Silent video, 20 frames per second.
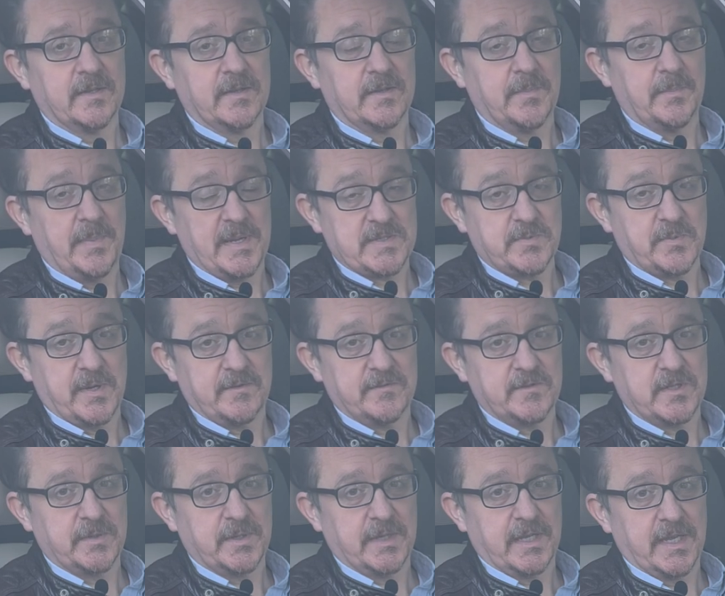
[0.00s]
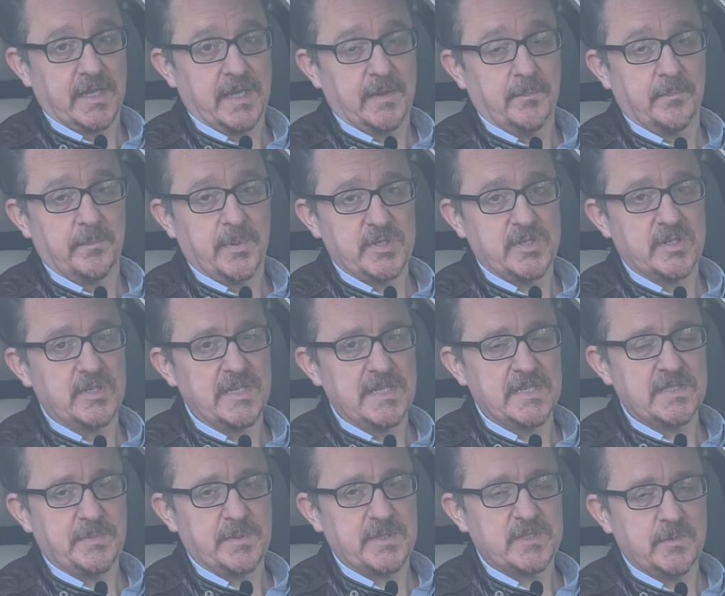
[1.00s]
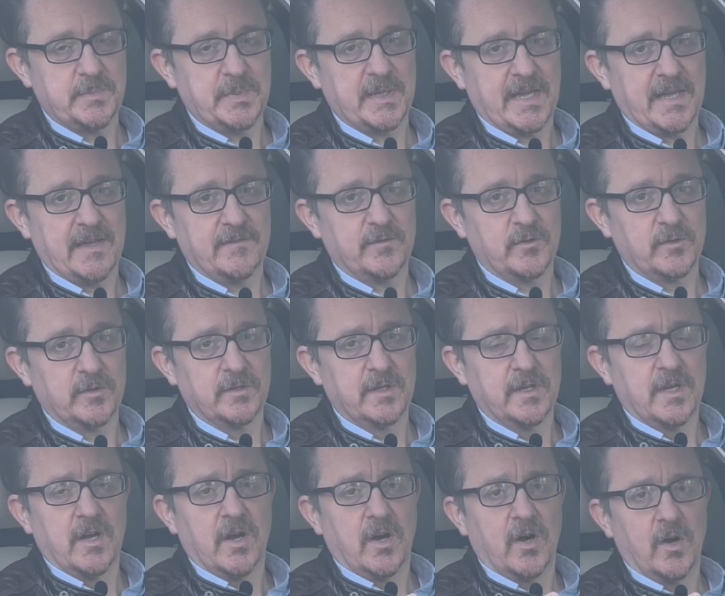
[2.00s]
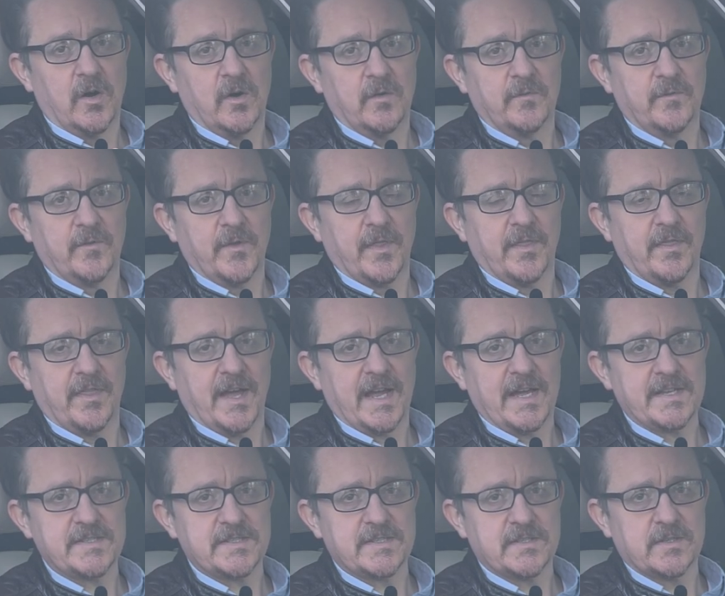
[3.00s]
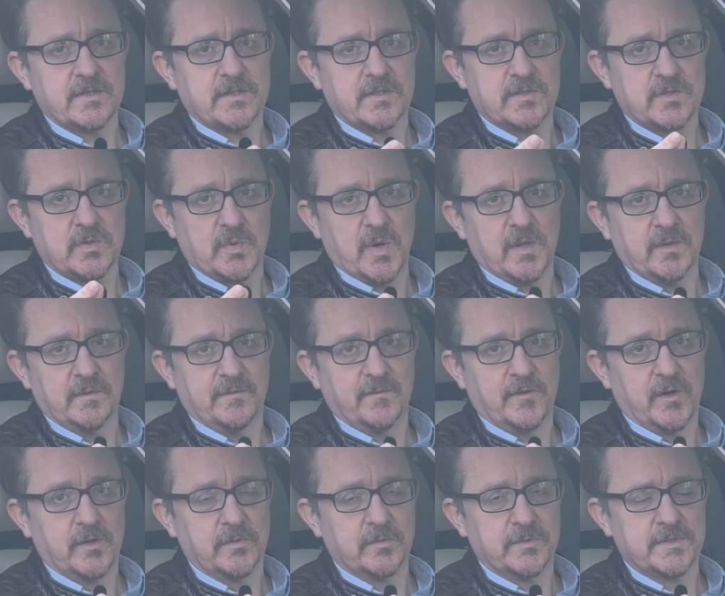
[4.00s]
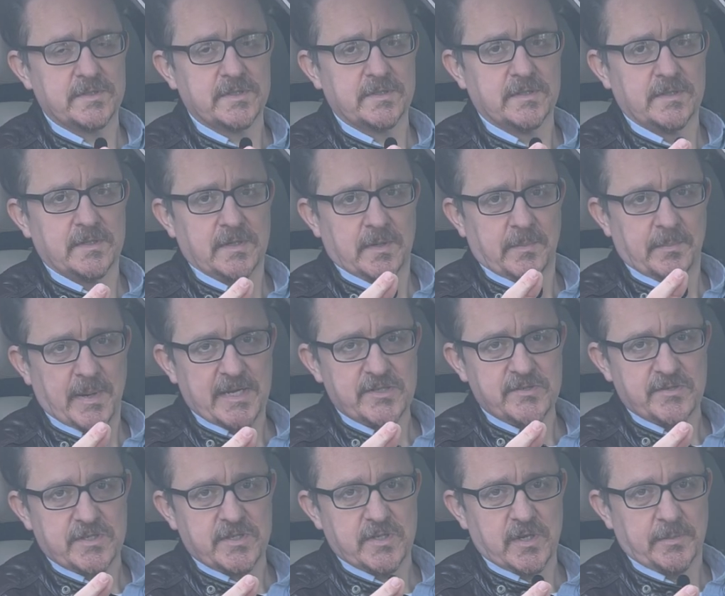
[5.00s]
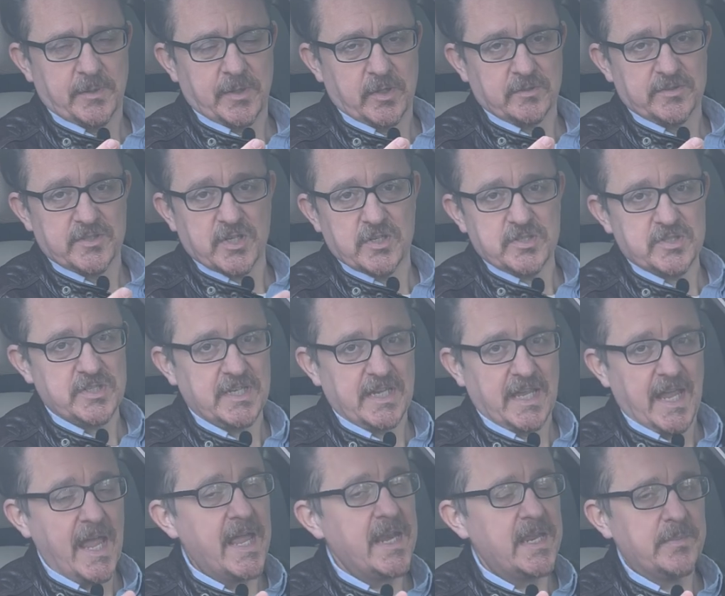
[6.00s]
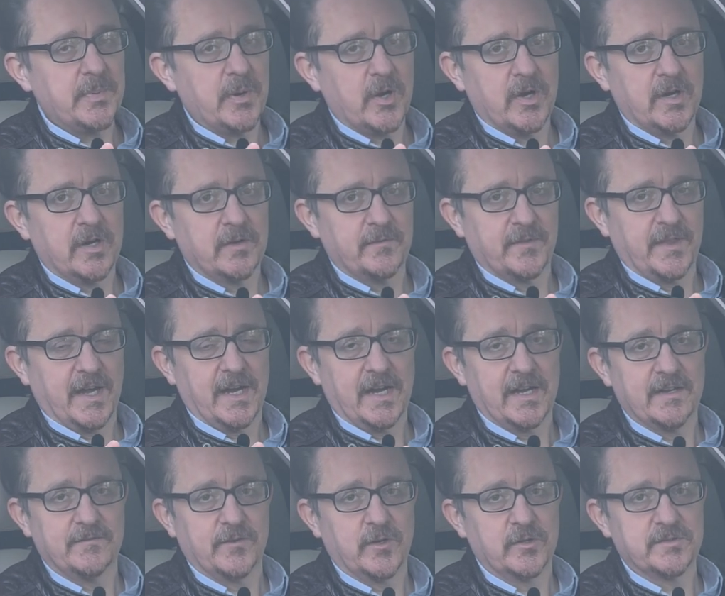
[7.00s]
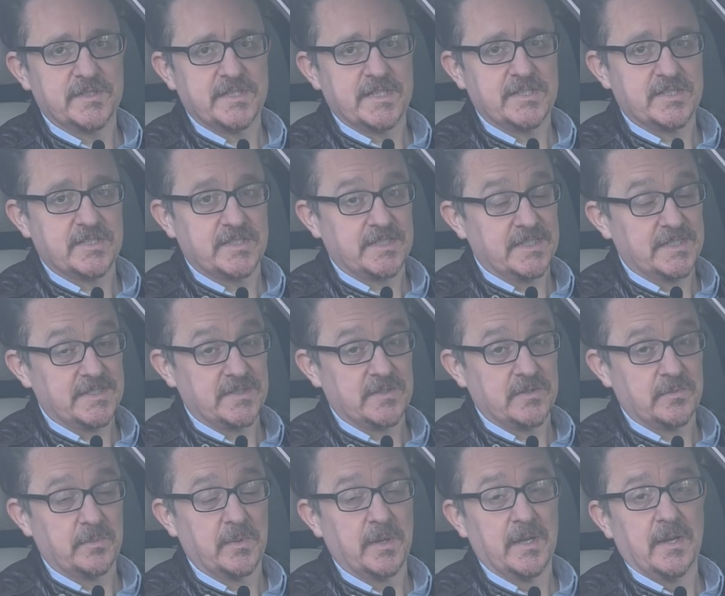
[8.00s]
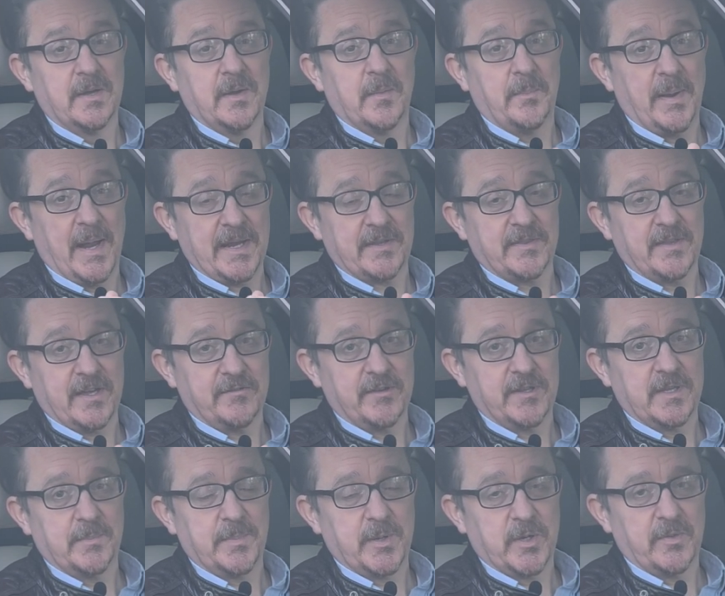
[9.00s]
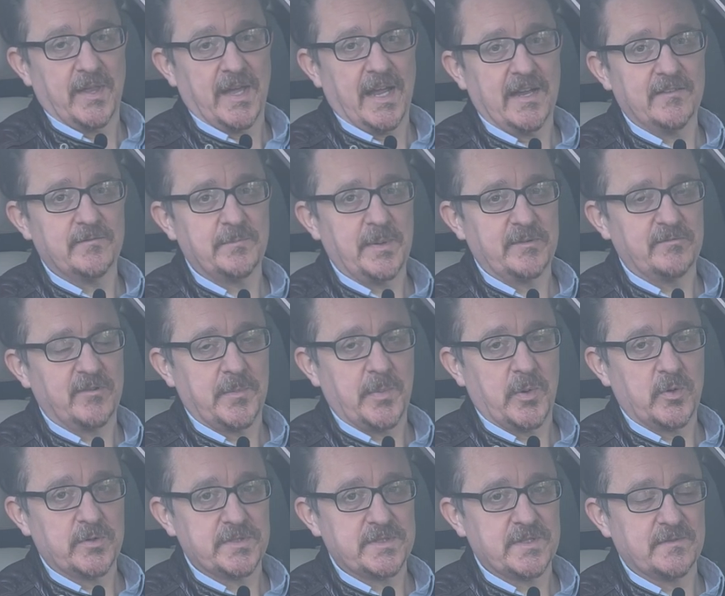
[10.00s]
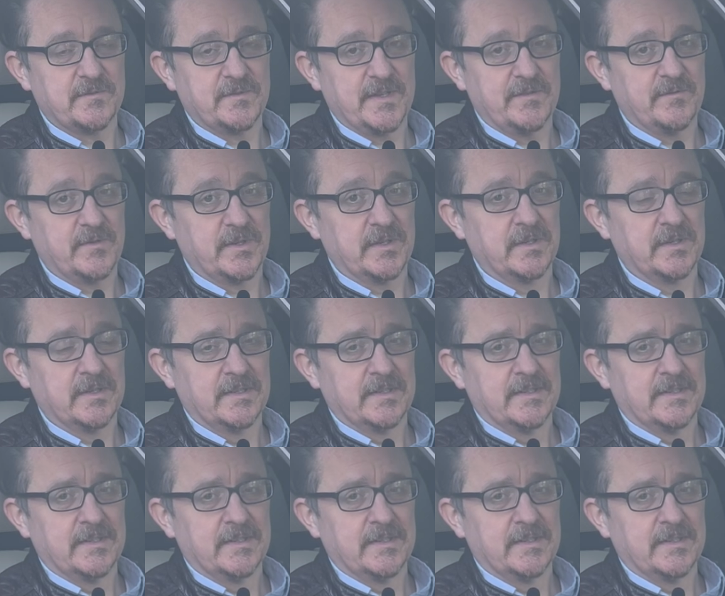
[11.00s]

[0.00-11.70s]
the best way of doing it, but you need to be super careful of that 12-volt battery terminal touching any part of the high voltage system back there in the boot. There have been reports of even,